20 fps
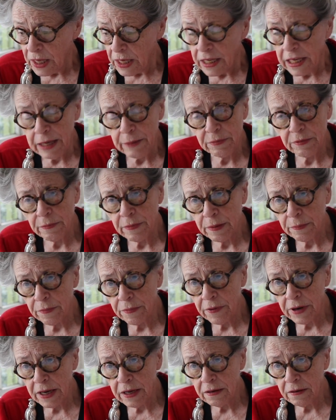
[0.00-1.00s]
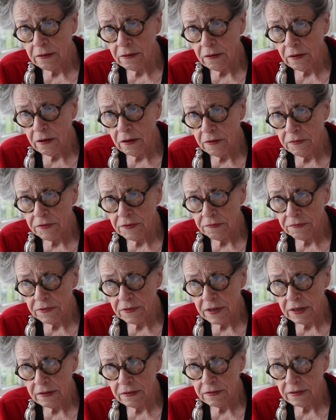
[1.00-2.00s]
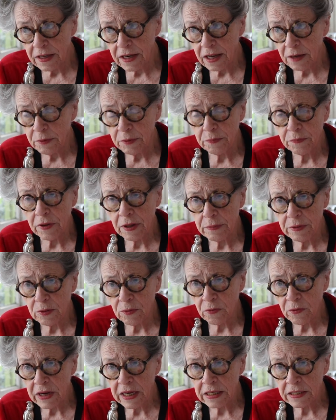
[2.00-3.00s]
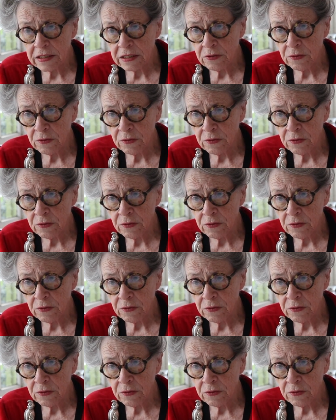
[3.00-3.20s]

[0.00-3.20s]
keeps my brain off of things that I would probably rant